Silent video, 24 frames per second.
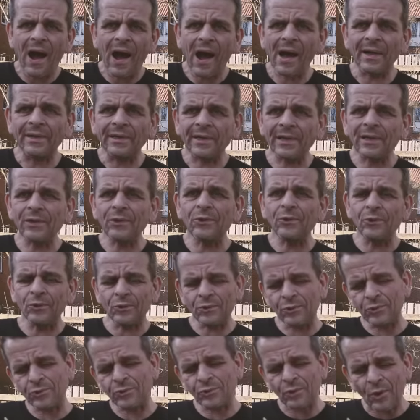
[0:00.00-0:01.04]
I didn't
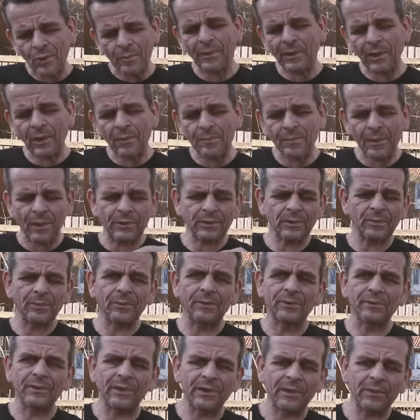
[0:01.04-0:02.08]
use so many
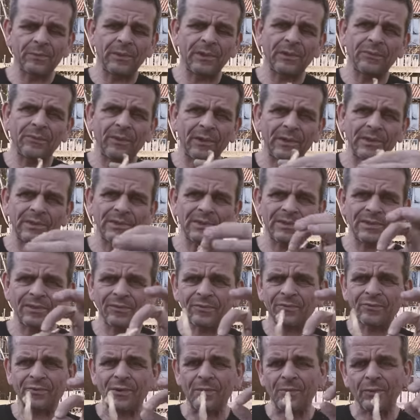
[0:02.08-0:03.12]
combustibles, a little bit of this
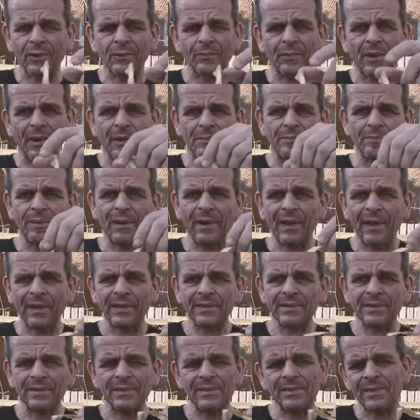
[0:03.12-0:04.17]
from one of my
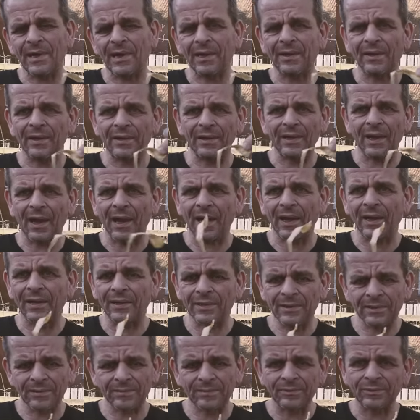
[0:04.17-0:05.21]
plants inside that died,
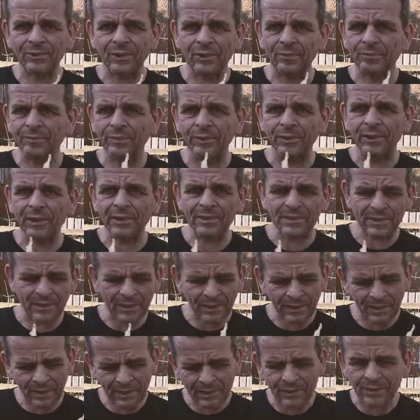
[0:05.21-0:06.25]
so I'll put this
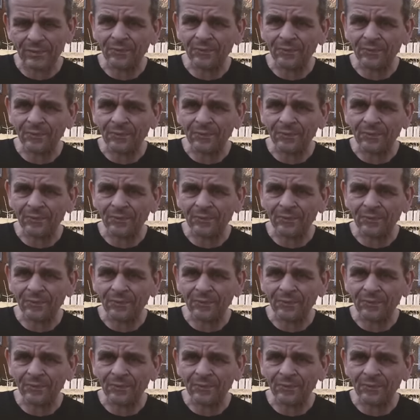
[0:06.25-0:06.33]
in here.